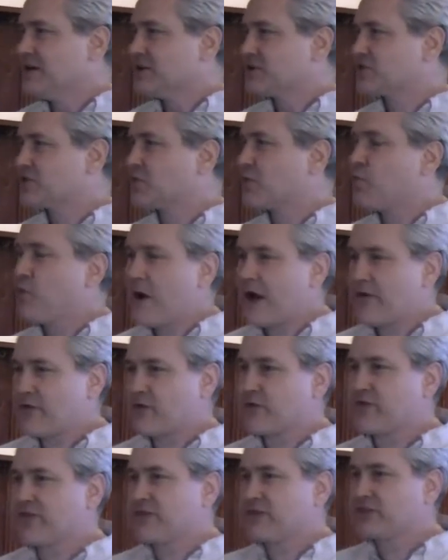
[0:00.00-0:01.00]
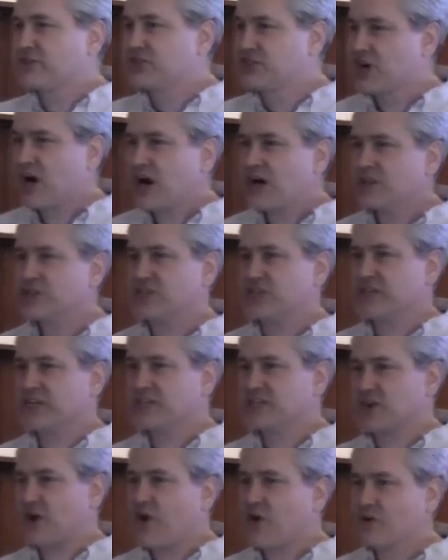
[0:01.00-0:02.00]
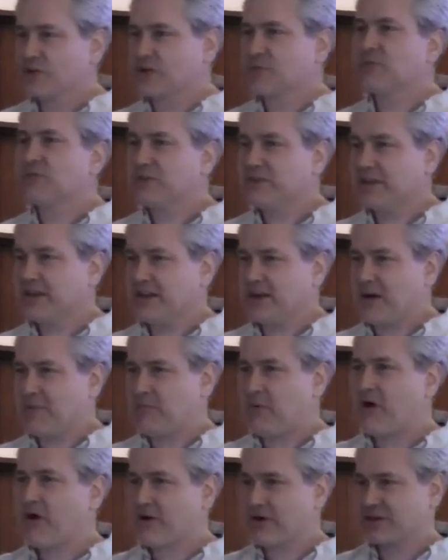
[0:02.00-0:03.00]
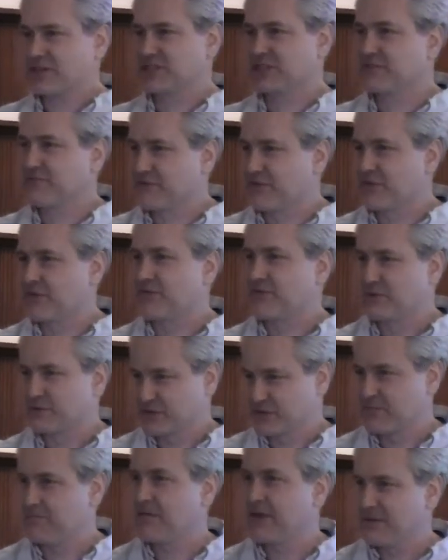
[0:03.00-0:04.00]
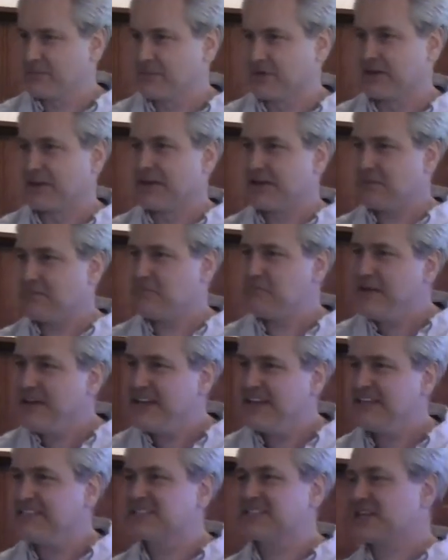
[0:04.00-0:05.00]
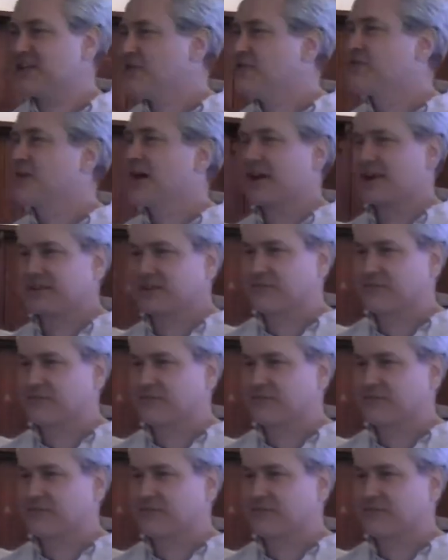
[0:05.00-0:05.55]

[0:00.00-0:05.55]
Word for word: to whether the judge is ultimately a partisan for the First Amendment. It means that you've got a